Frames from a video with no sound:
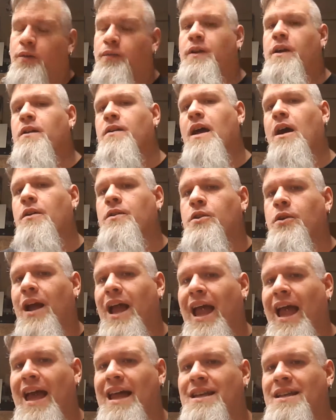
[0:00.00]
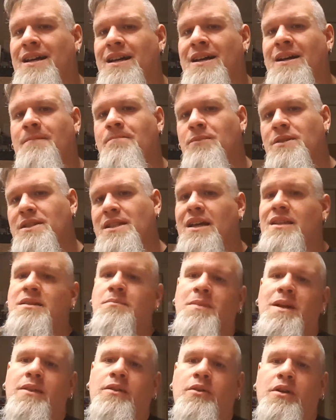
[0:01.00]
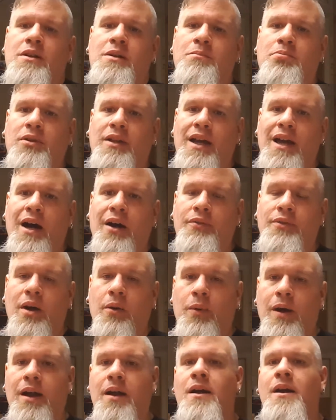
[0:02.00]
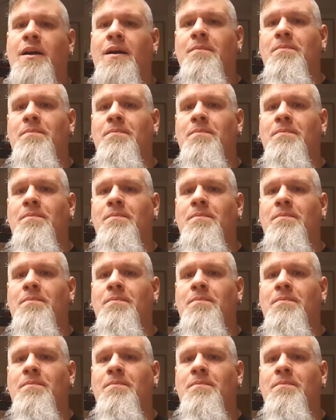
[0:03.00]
figured out in your head doesn't mean they're going to play out that way.